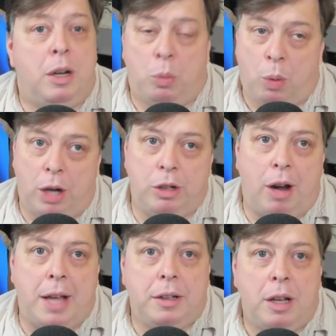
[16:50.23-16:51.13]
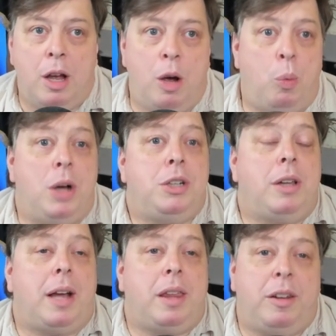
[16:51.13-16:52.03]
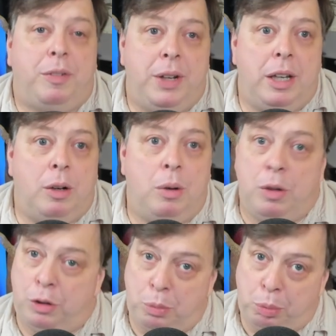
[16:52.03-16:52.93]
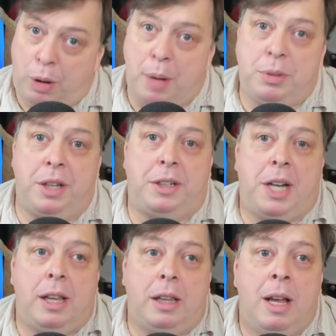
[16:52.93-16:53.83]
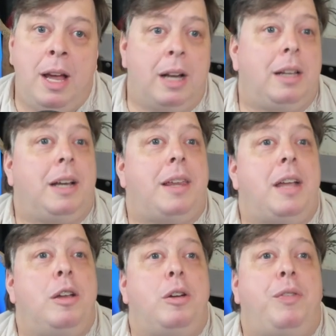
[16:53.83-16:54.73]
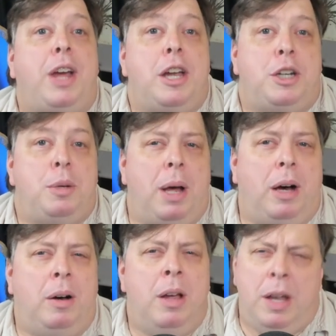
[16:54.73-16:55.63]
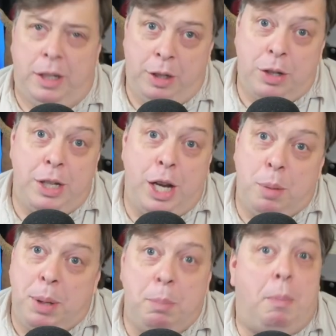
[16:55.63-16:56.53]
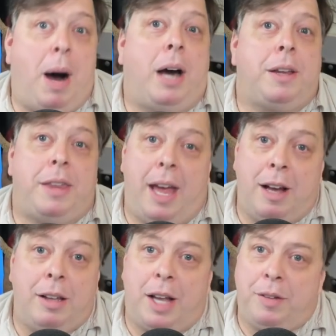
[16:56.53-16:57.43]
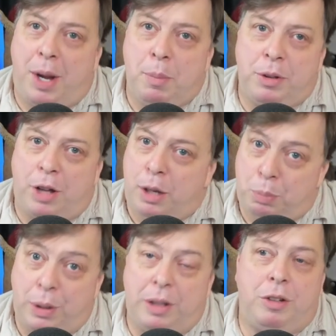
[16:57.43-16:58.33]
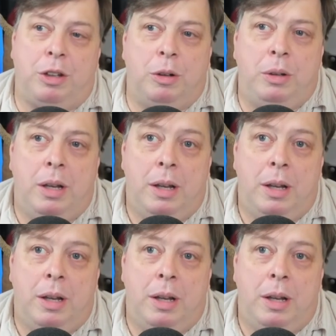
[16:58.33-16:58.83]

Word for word: While you're at it, why don't you like this video, subscribe to the channel, click that notification bell, you can hear me mock the hell out of Amazon pretty soon.